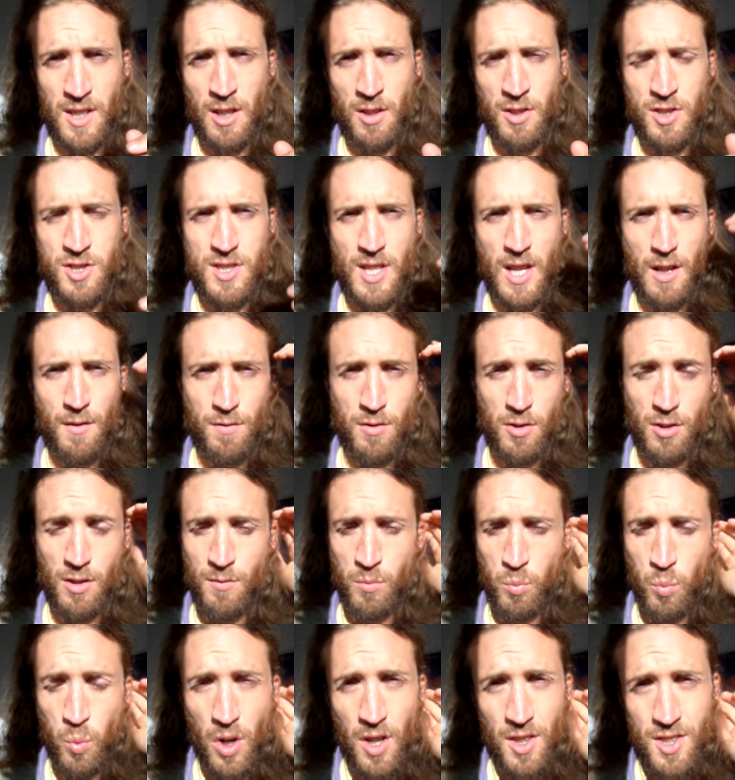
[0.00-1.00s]
video on
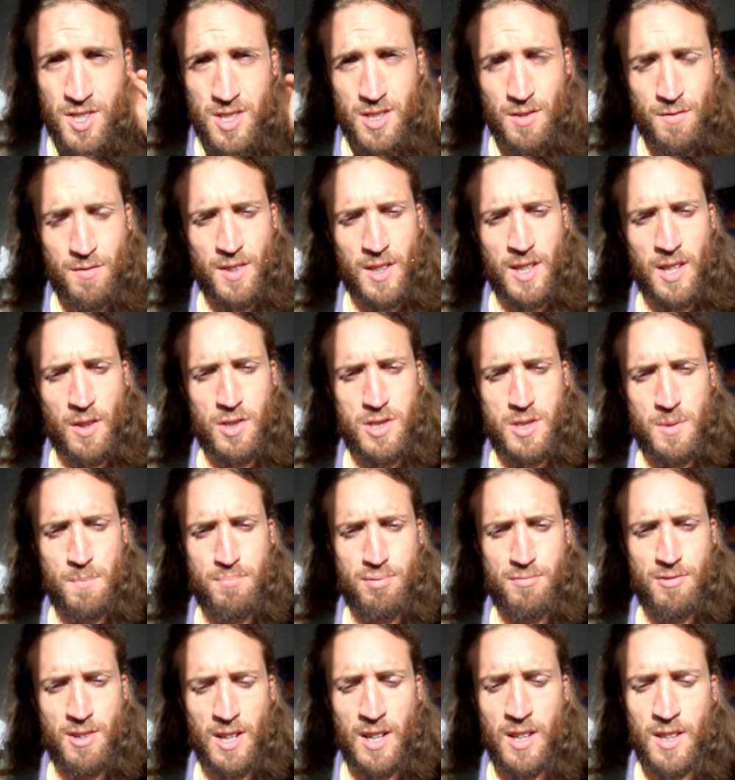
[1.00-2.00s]
self-love. Watch the video. It's
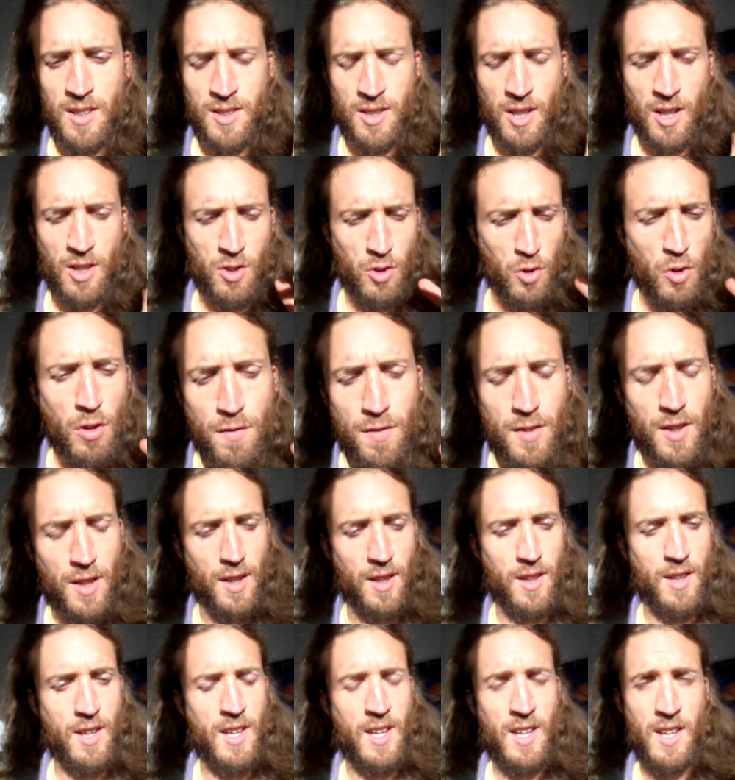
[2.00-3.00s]
brilliant. I love
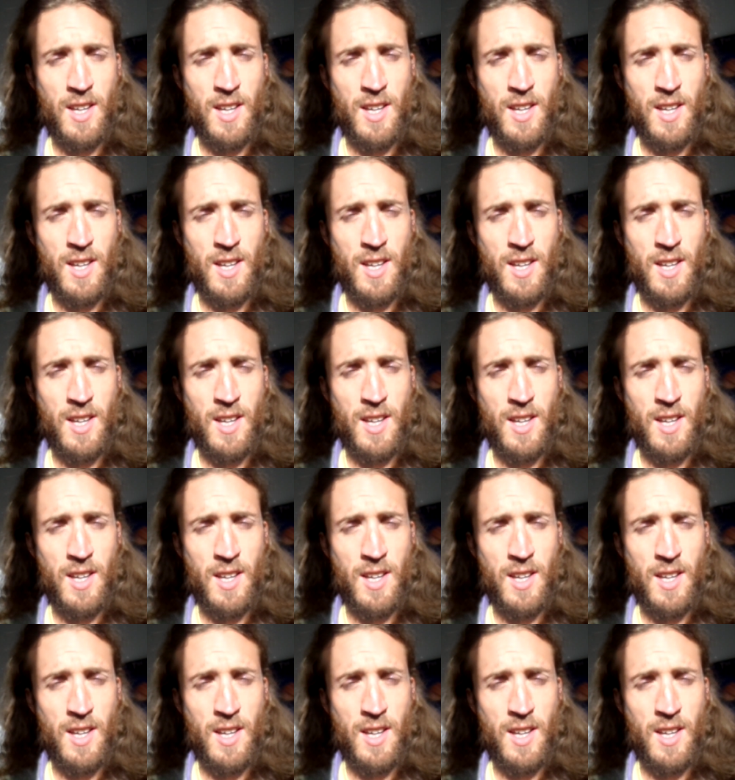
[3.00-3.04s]
it.